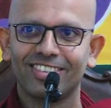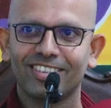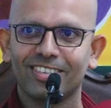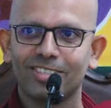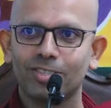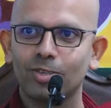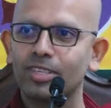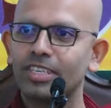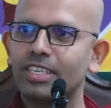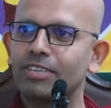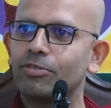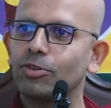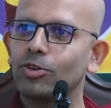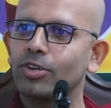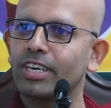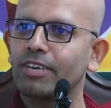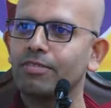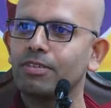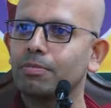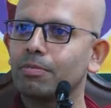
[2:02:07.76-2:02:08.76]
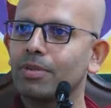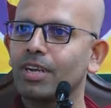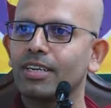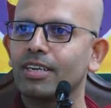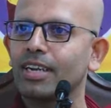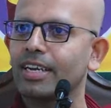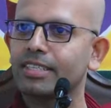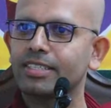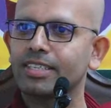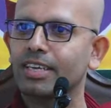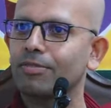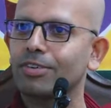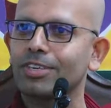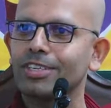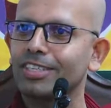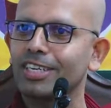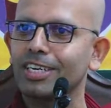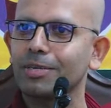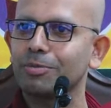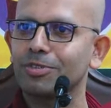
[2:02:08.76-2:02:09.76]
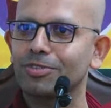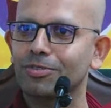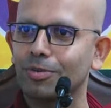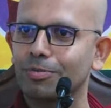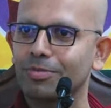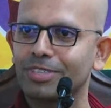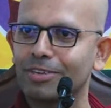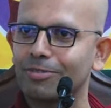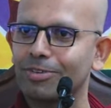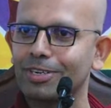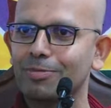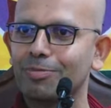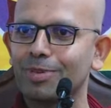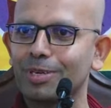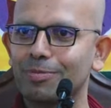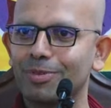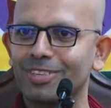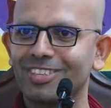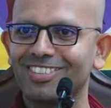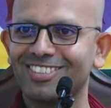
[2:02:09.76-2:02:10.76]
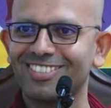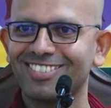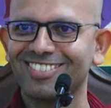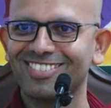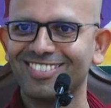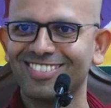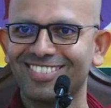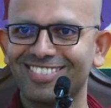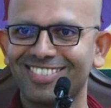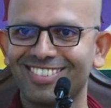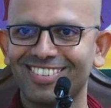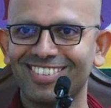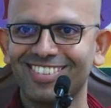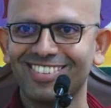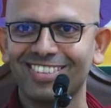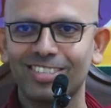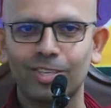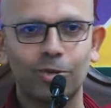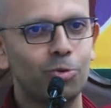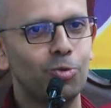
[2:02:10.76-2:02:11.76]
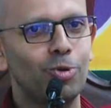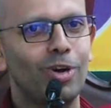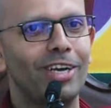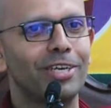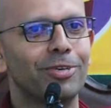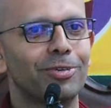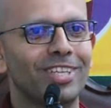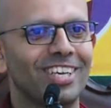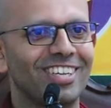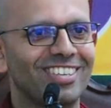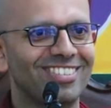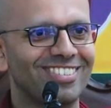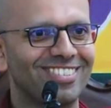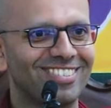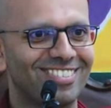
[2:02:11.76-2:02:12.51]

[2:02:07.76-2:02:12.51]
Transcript: So then, if you are given blood like several times from several people, so who are you then?